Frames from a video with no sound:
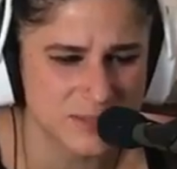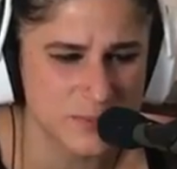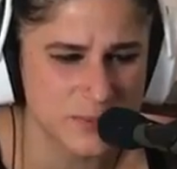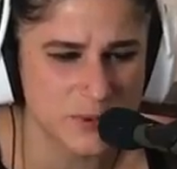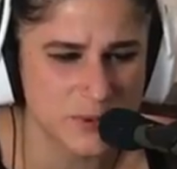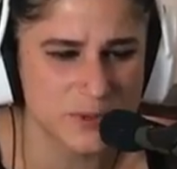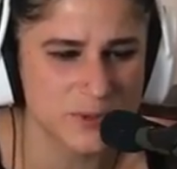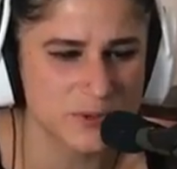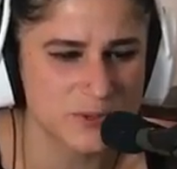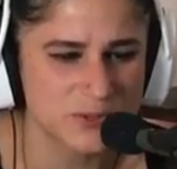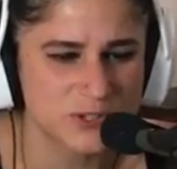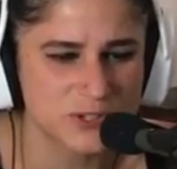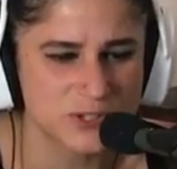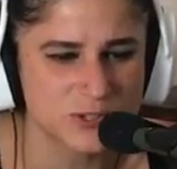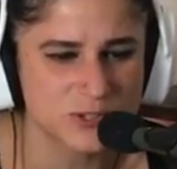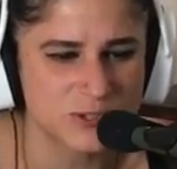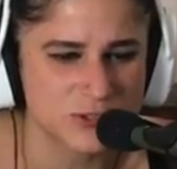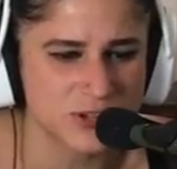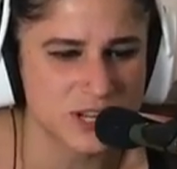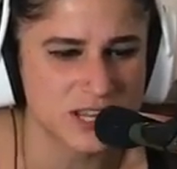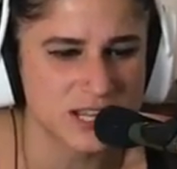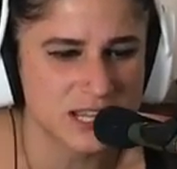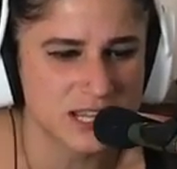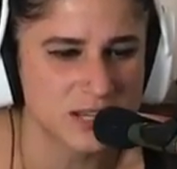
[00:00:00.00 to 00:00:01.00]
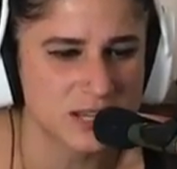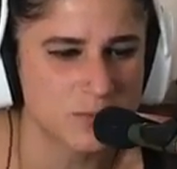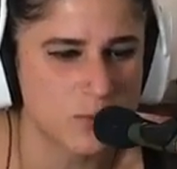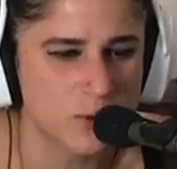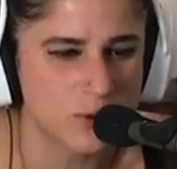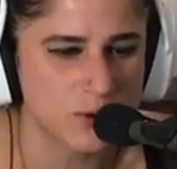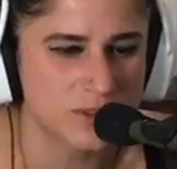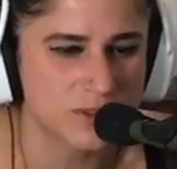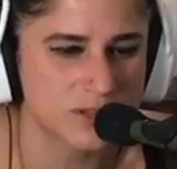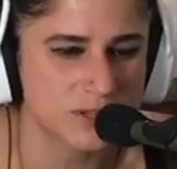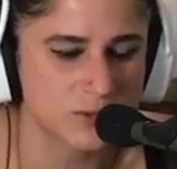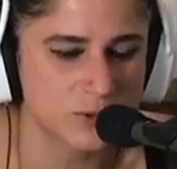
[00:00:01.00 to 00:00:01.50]
but we were just drinking
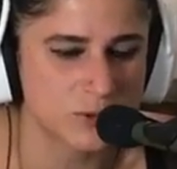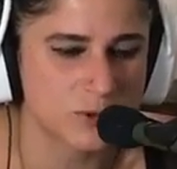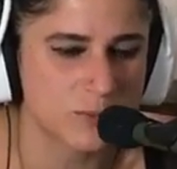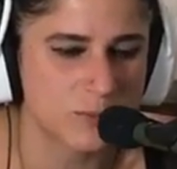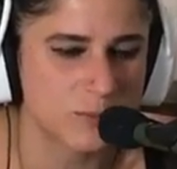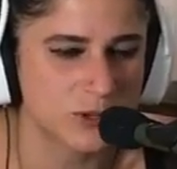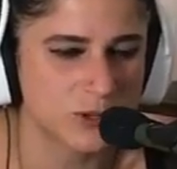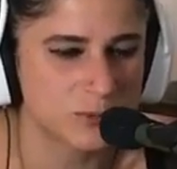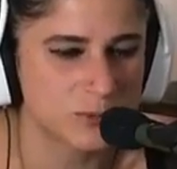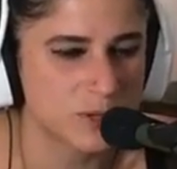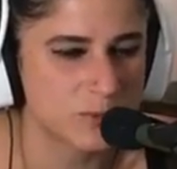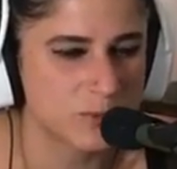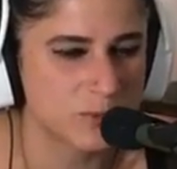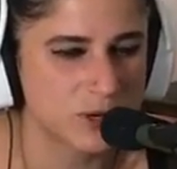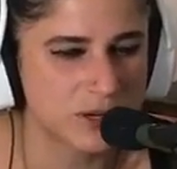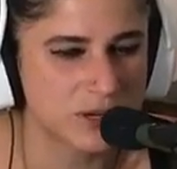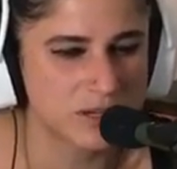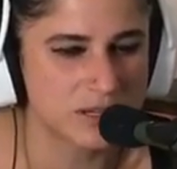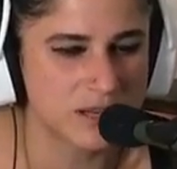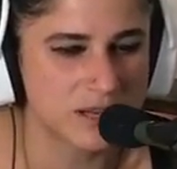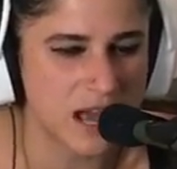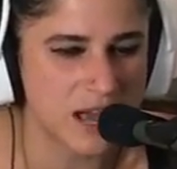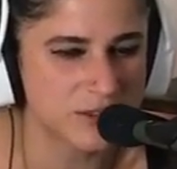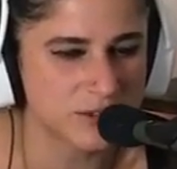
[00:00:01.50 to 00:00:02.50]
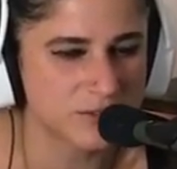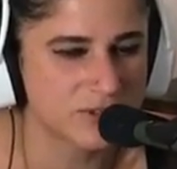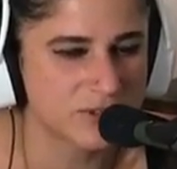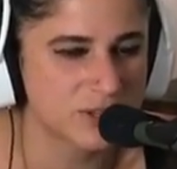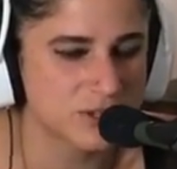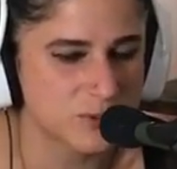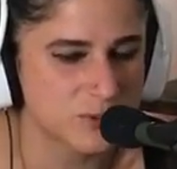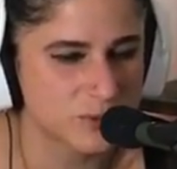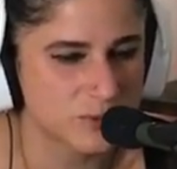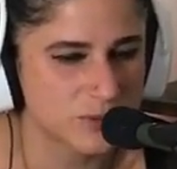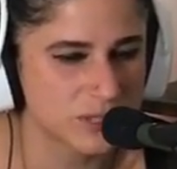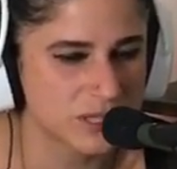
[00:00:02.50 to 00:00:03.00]
more than normal, and neither of
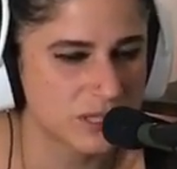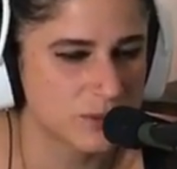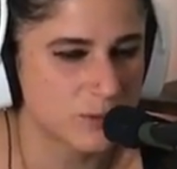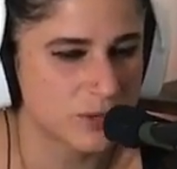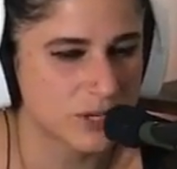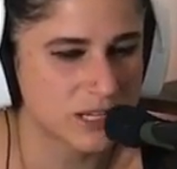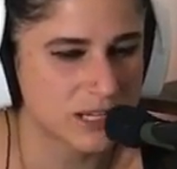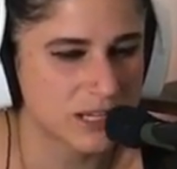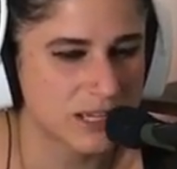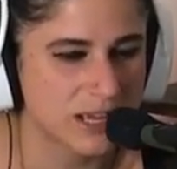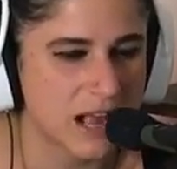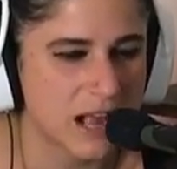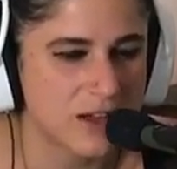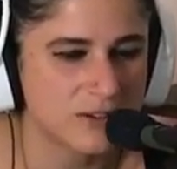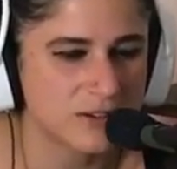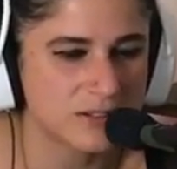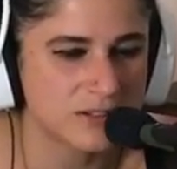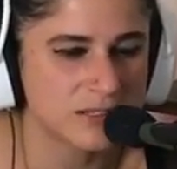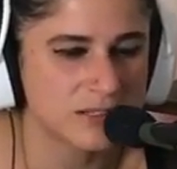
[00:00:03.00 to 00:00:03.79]
us were really working out.